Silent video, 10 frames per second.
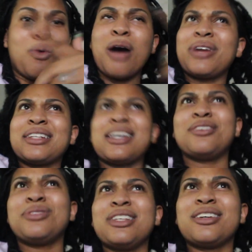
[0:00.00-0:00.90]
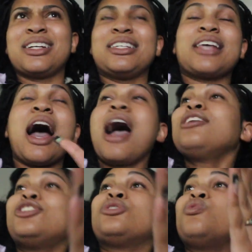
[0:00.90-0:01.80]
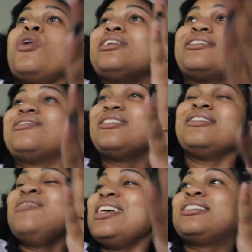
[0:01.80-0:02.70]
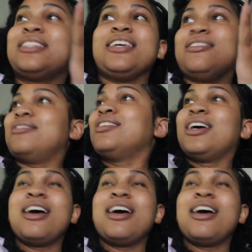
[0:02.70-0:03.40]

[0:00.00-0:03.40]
Why would I take you serious? I just want, listen,